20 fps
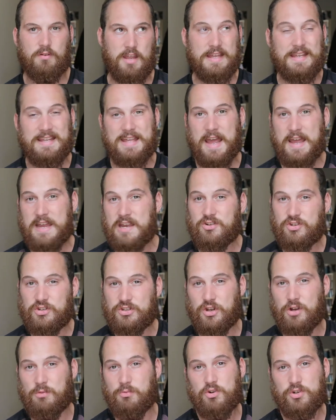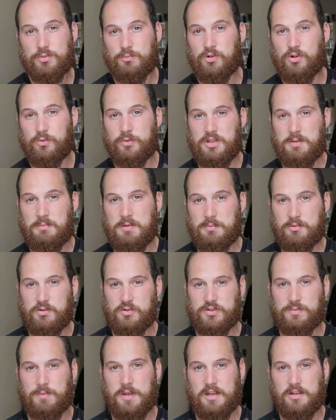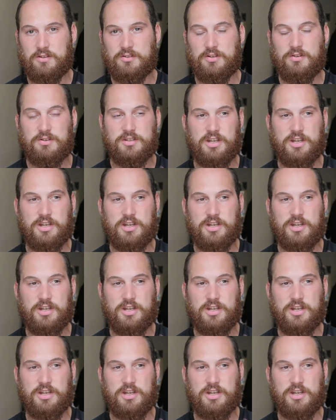engage so much more with the people you're speaking to,